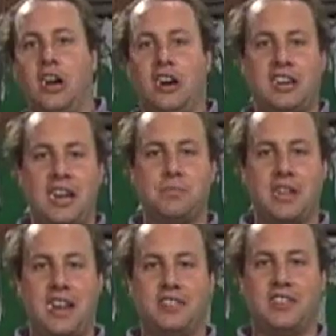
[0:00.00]
Our game
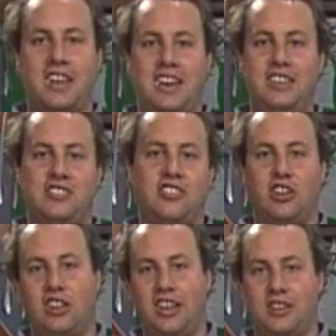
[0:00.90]
plan is that he's
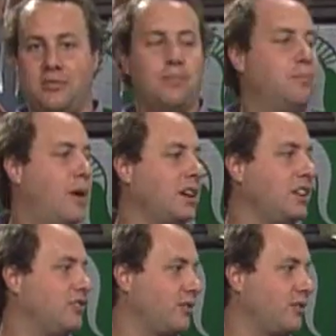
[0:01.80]
monkeys